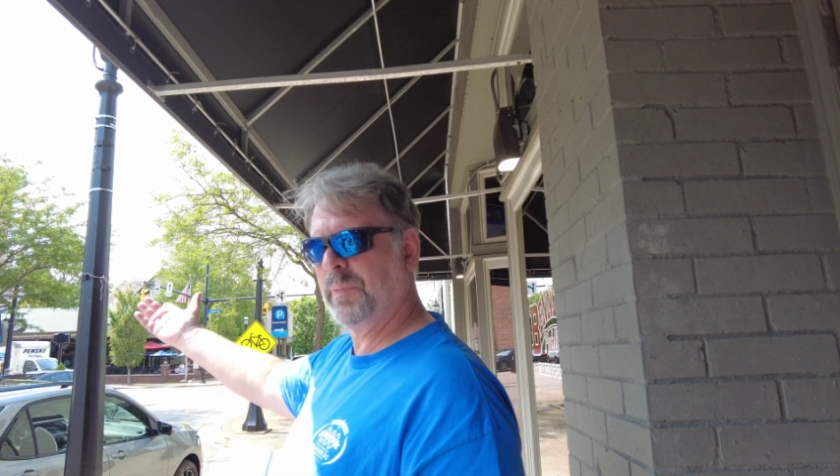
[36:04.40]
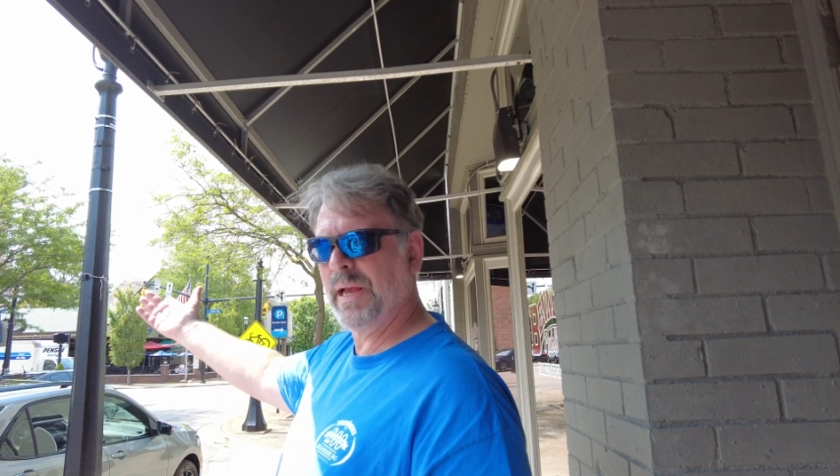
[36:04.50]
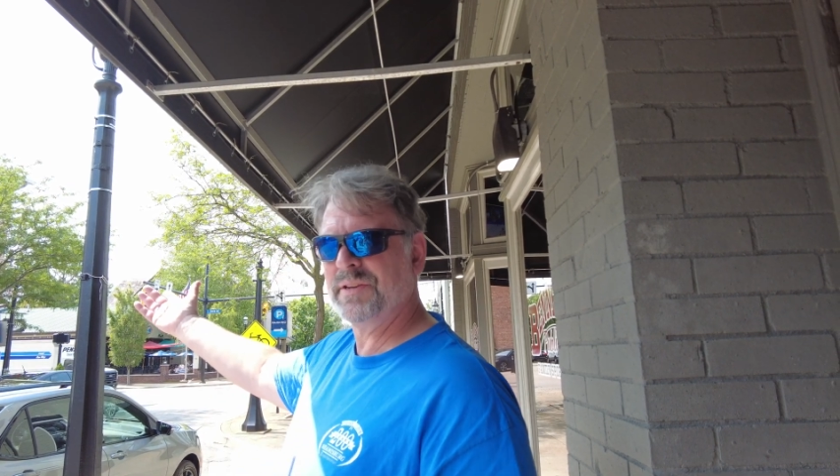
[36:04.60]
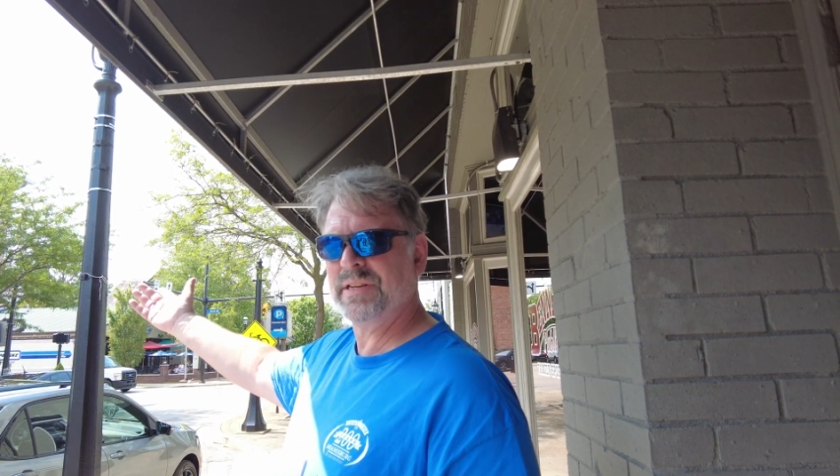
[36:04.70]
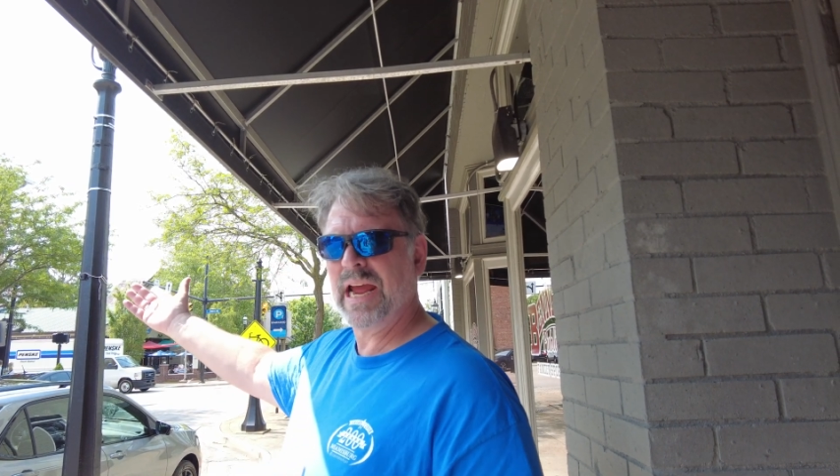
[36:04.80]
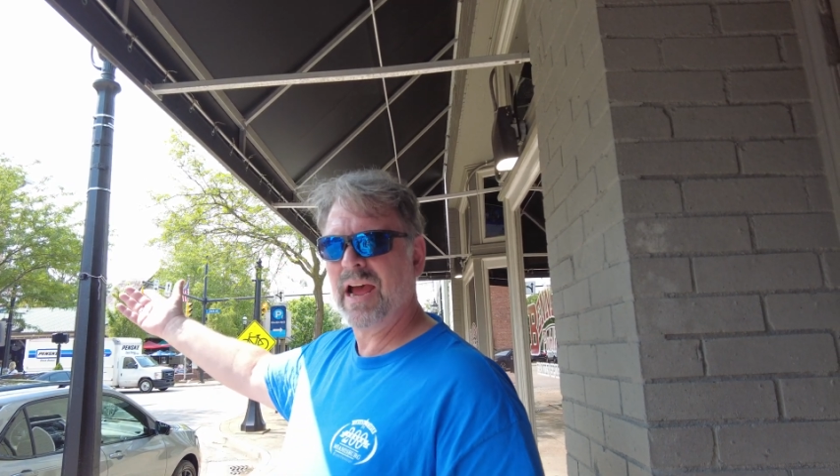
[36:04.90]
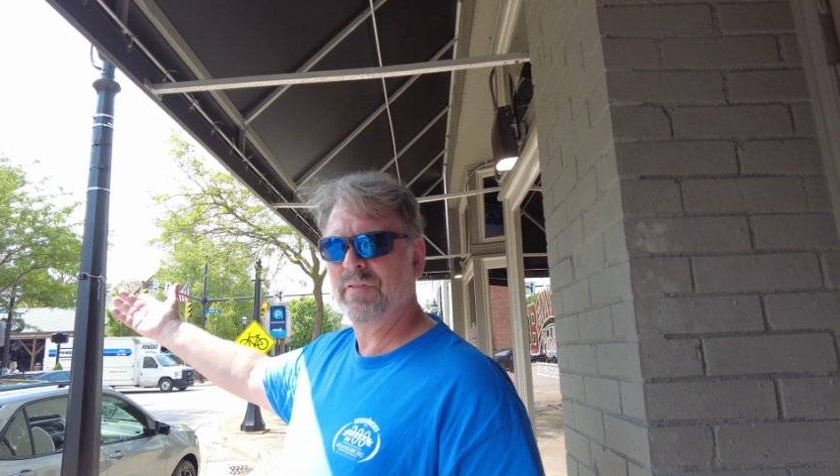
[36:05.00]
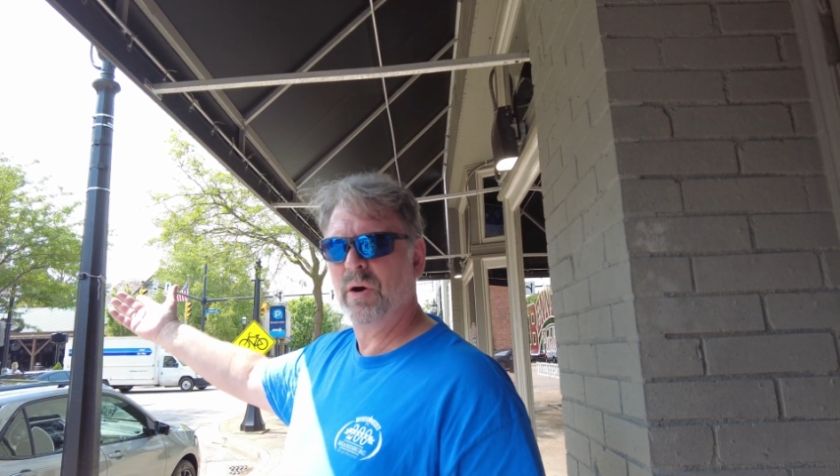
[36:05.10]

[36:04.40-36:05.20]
place to have a